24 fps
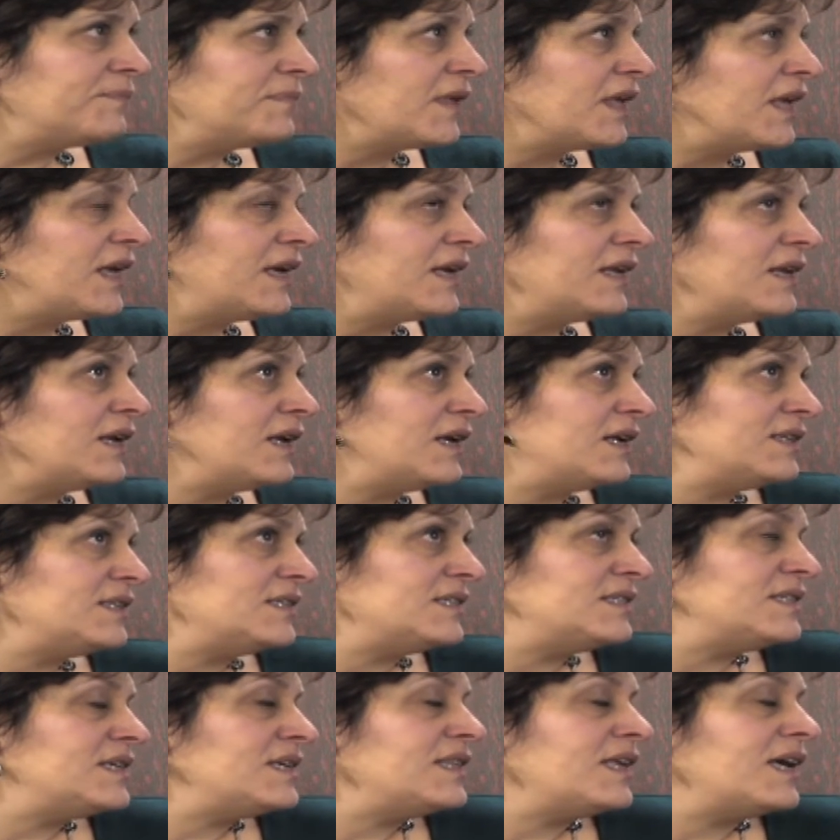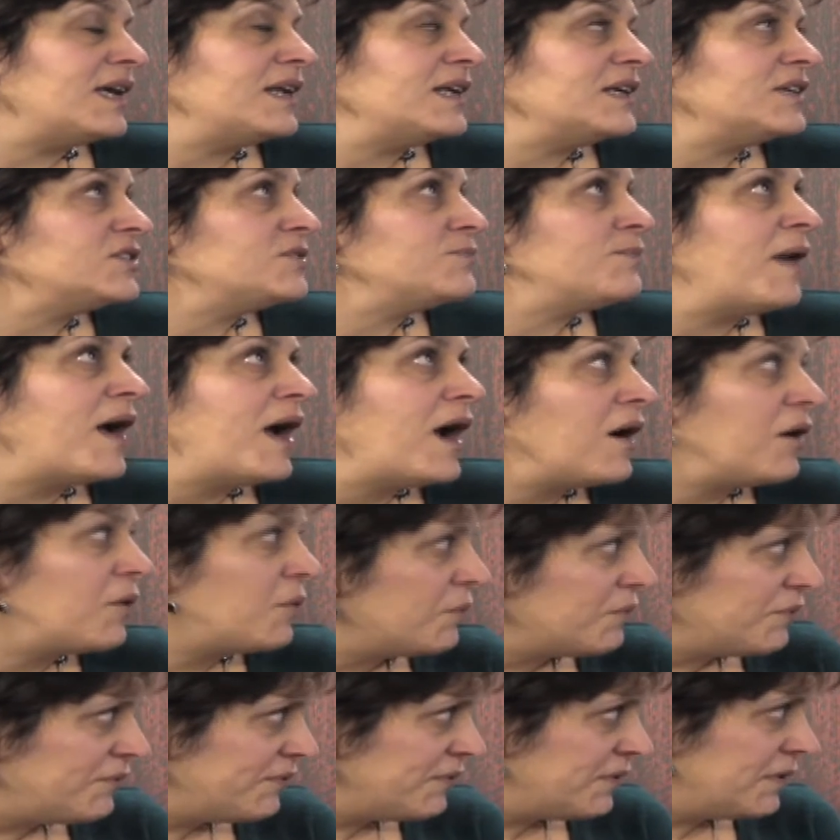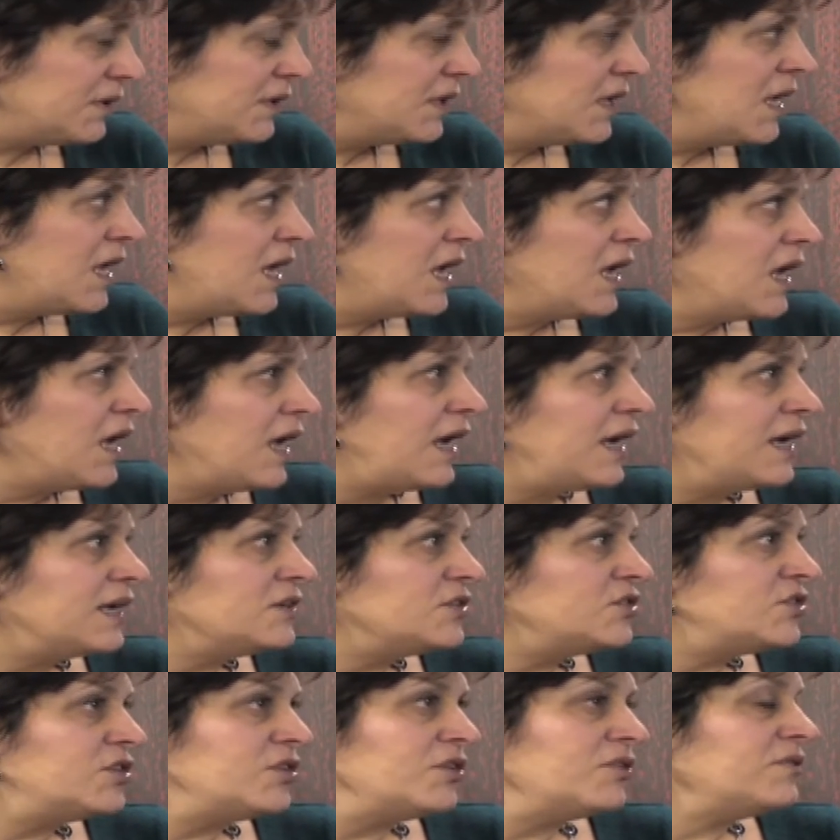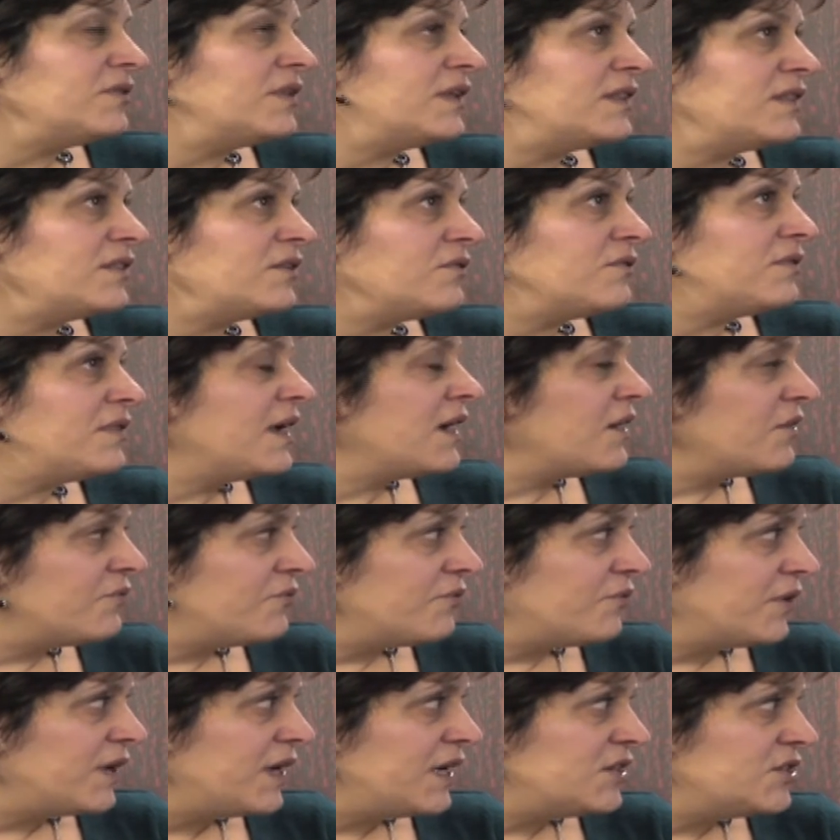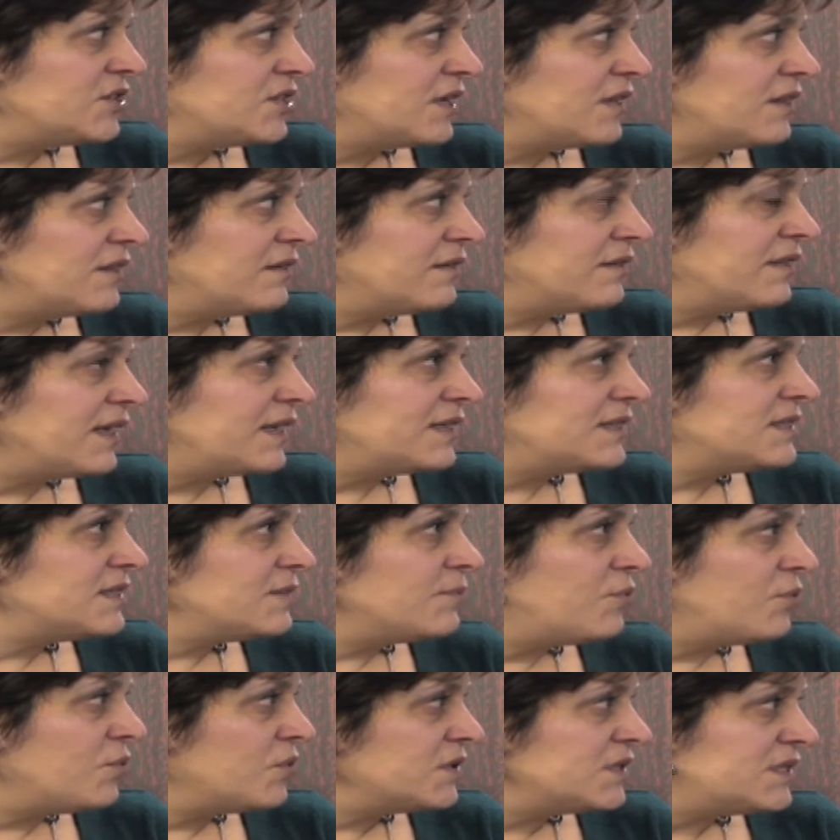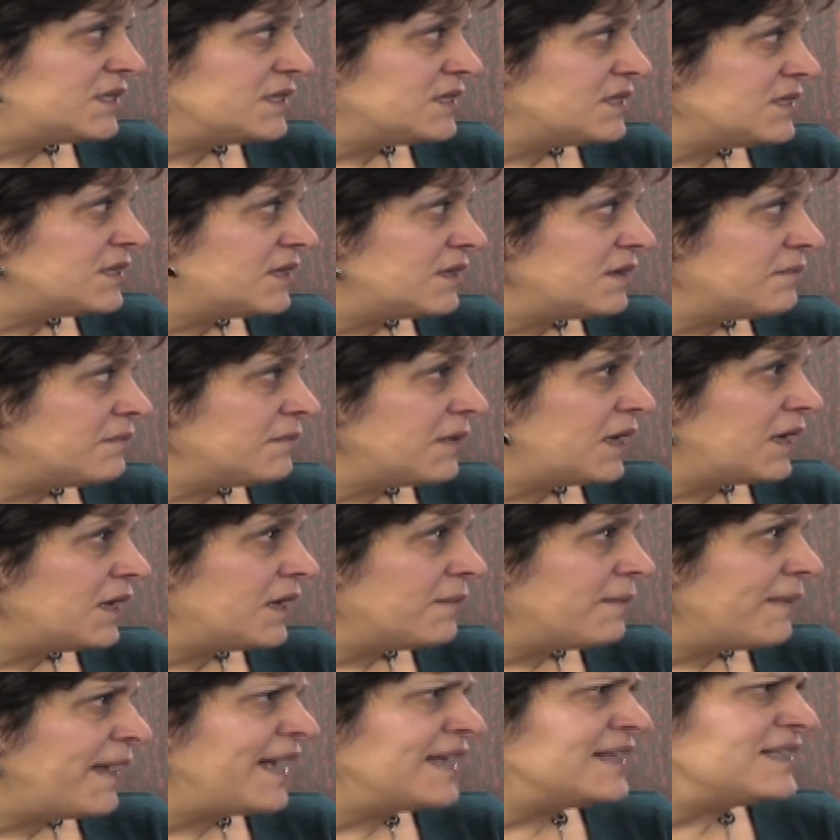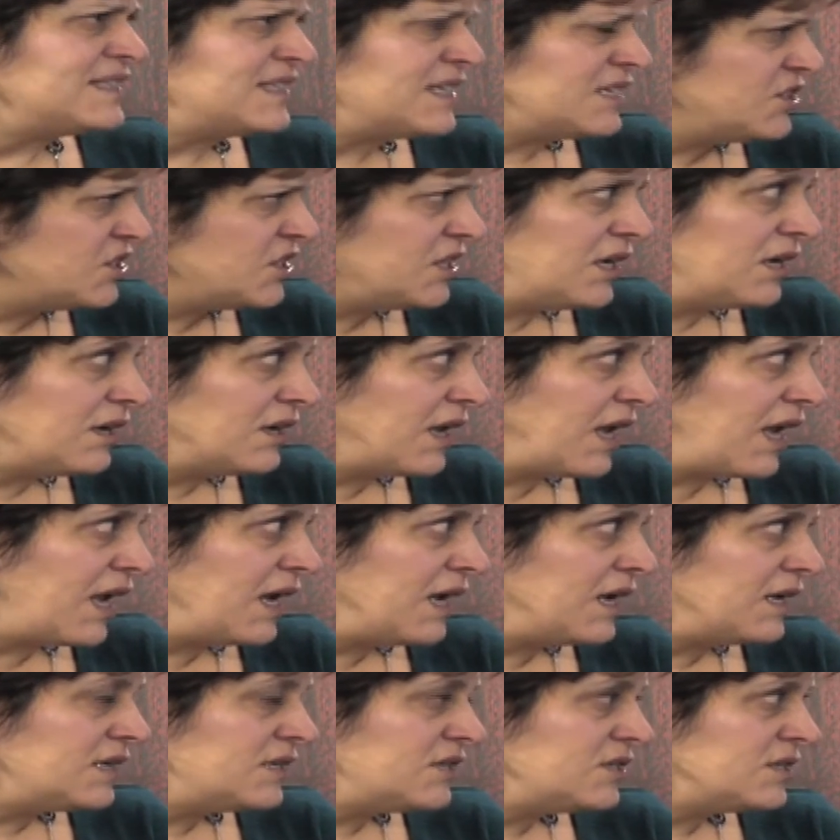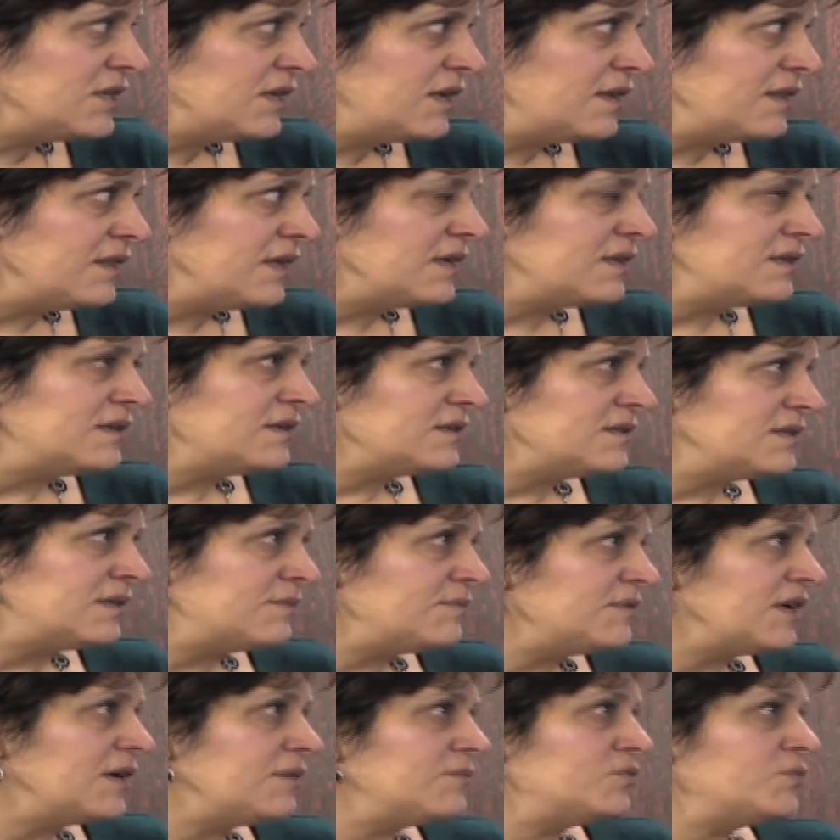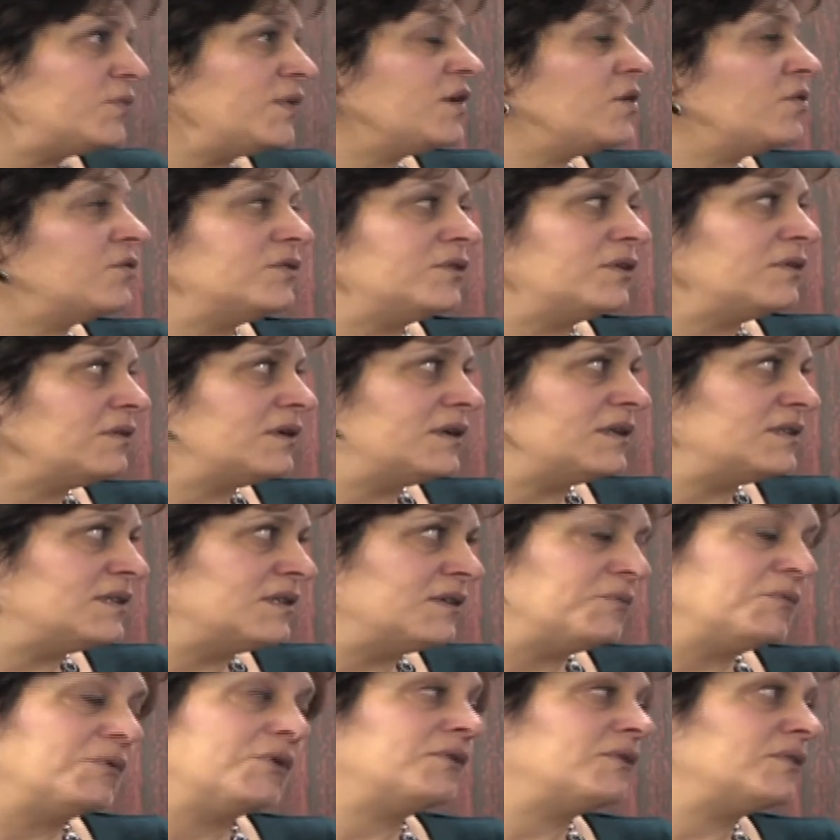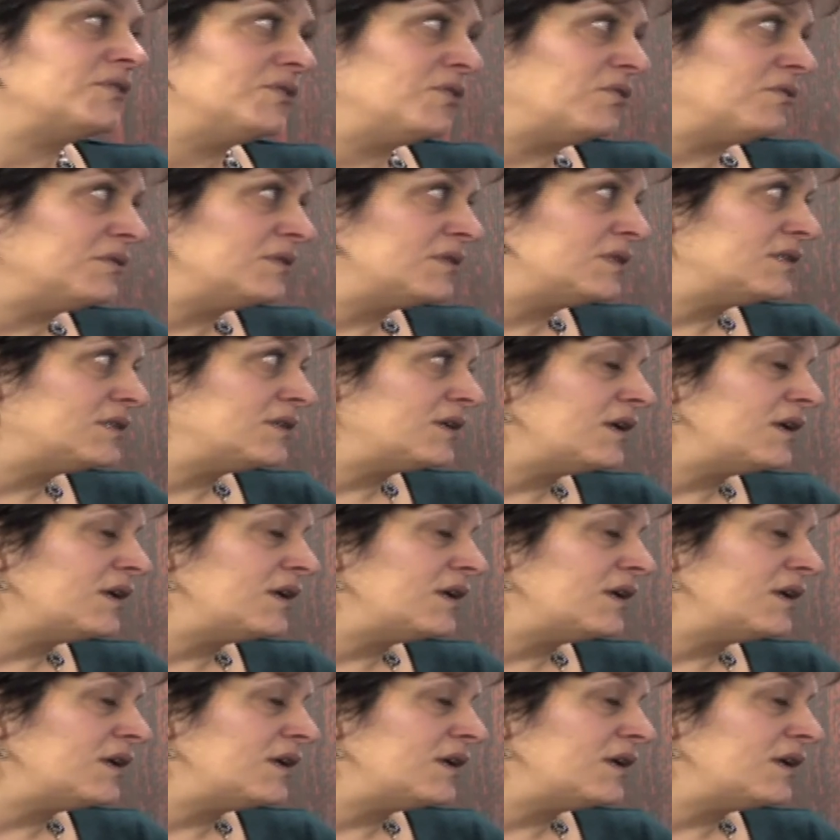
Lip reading: and to see that is powerful. And to know that they're there for each other, that support system at such a young age that sometimes we don't learn until we're adults.